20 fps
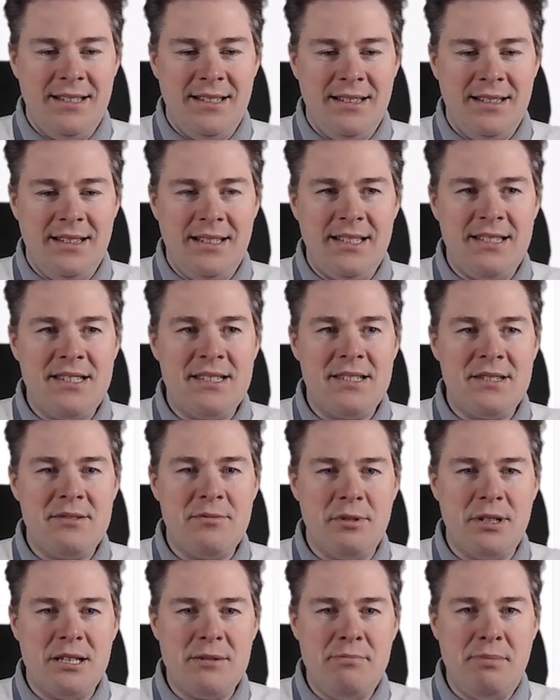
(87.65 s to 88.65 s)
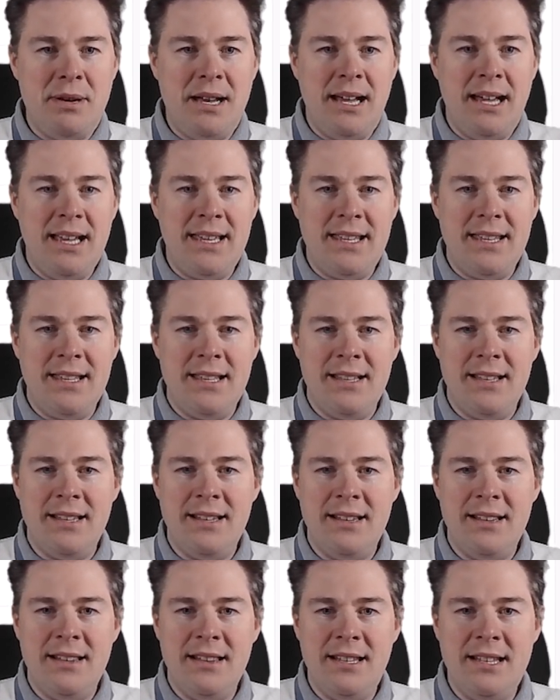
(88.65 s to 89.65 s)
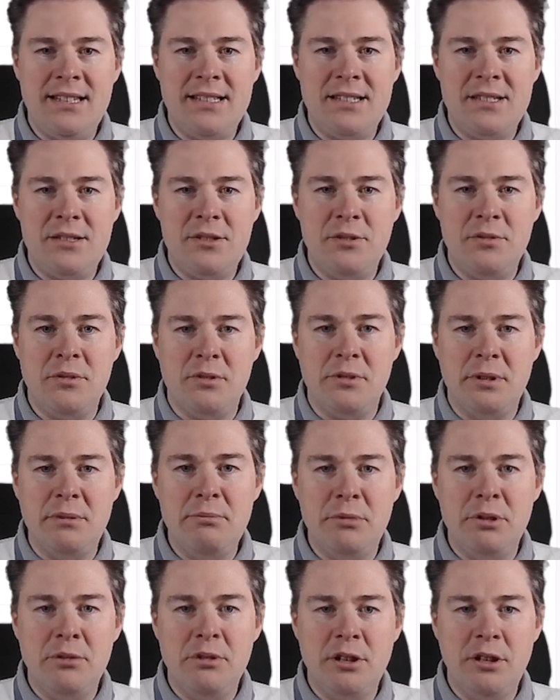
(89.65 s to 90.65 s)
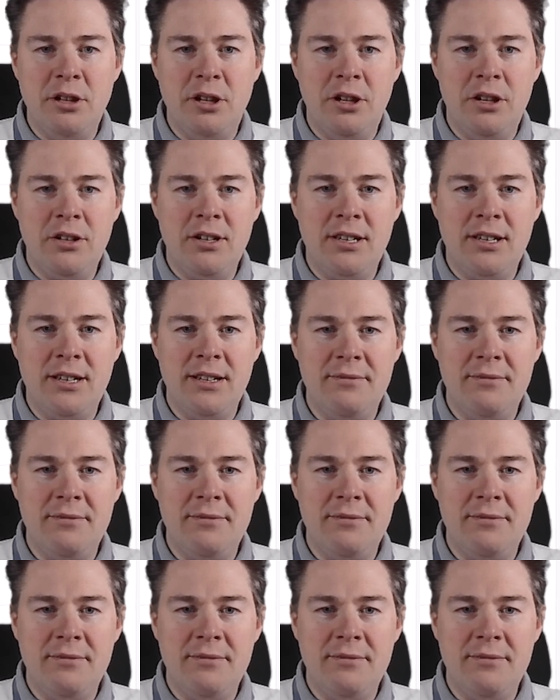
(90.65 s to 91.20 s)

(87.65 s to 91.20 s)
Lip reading: Let's switch back. Let's do a remote lock.